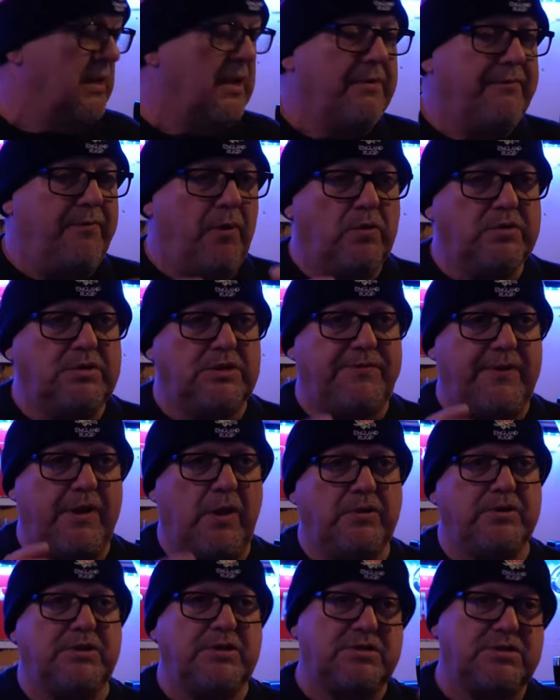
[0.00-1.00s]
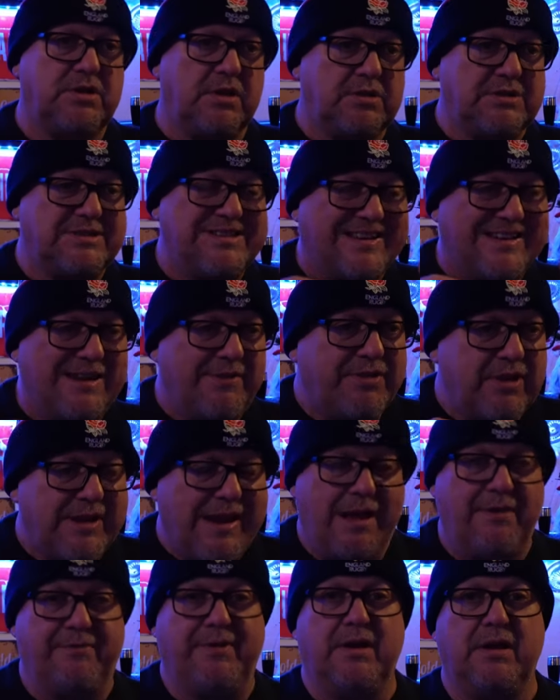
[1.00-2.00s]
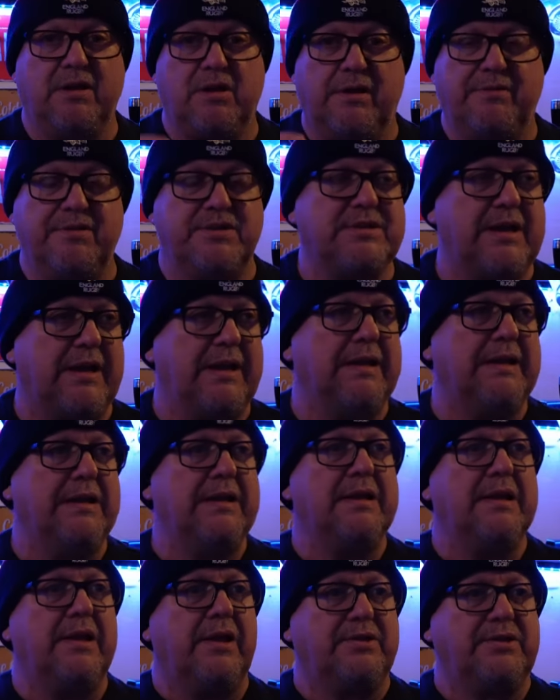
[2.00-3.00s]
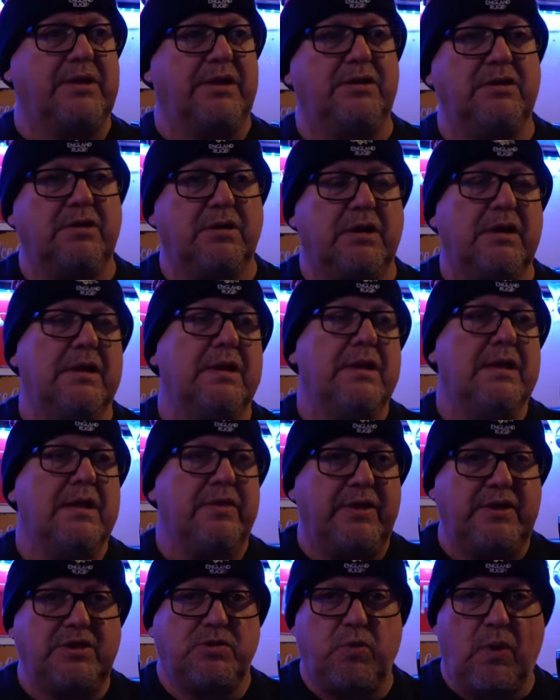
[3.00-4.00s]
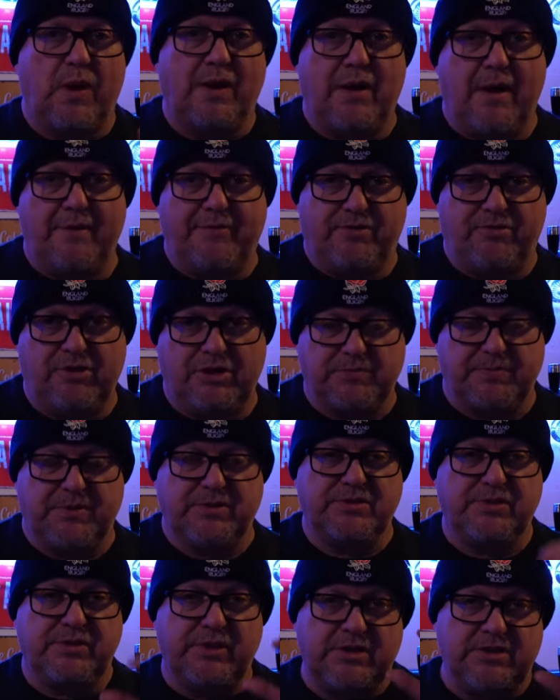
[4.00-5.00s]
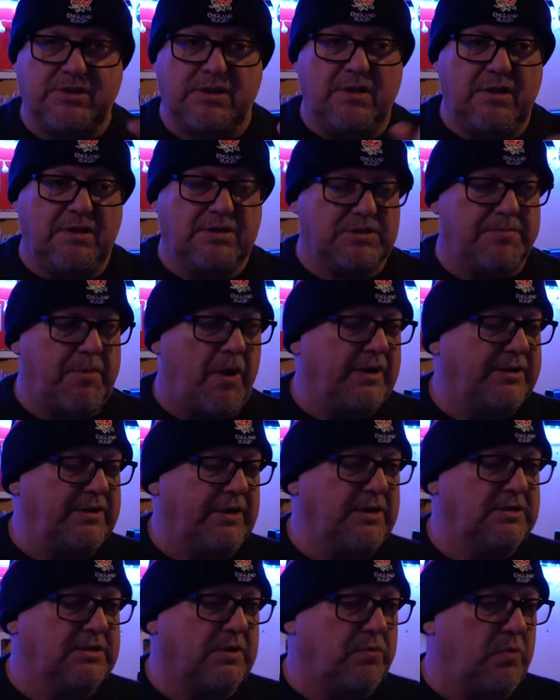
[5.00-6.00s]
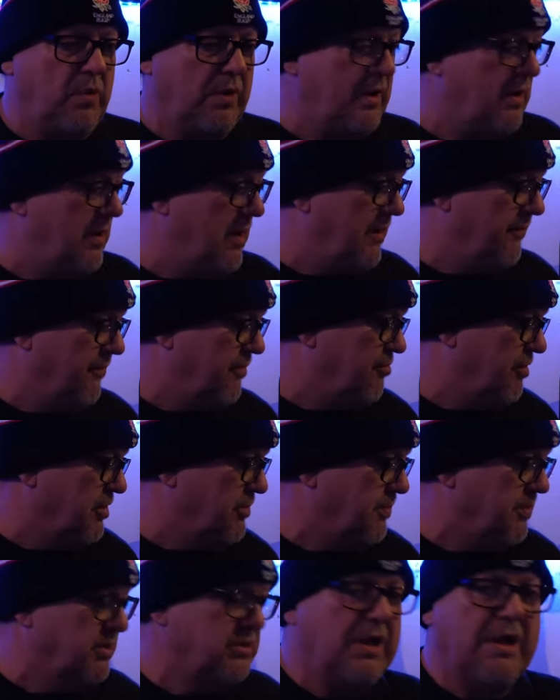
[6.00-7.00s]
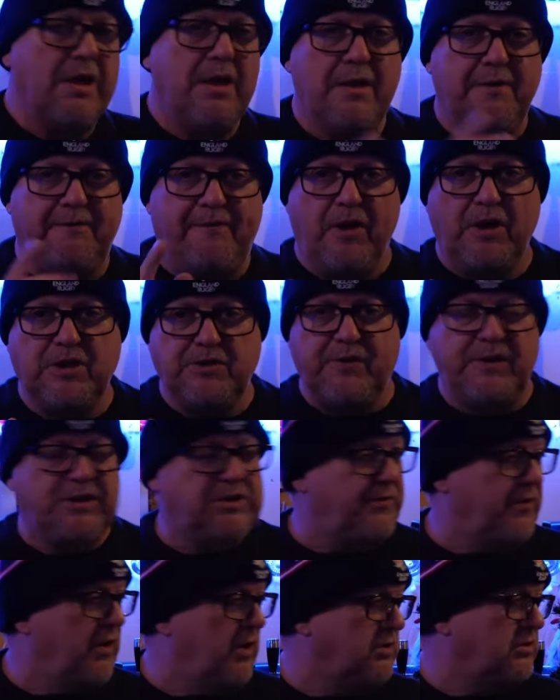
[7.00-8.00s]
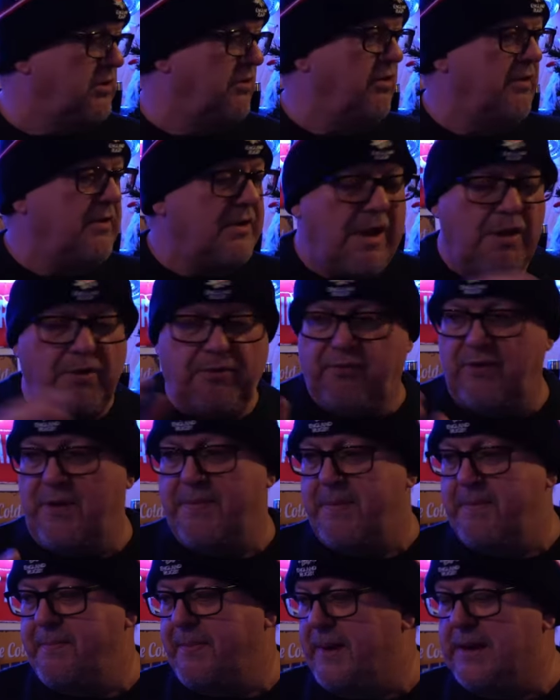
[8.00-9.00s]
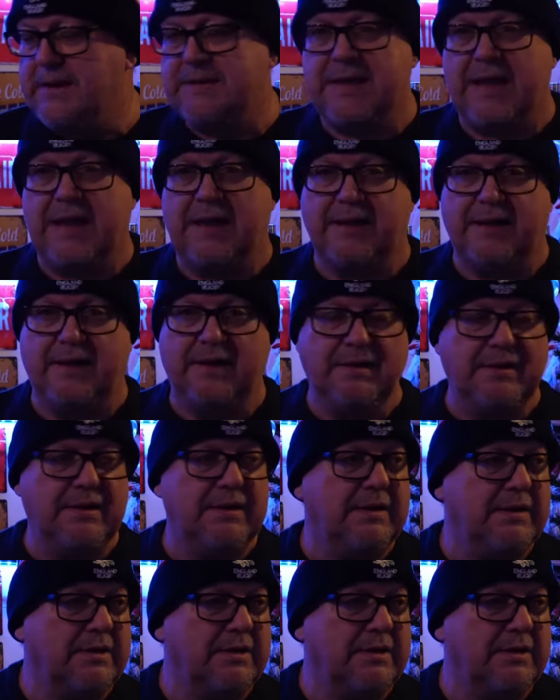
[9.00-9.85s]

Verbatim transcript: Forward this video onto your significant other, I can even say it, and say, look, this is what I like for Christmas. This is some ideas of what I like for Christmas. First things first, I've got no flipping beer down here.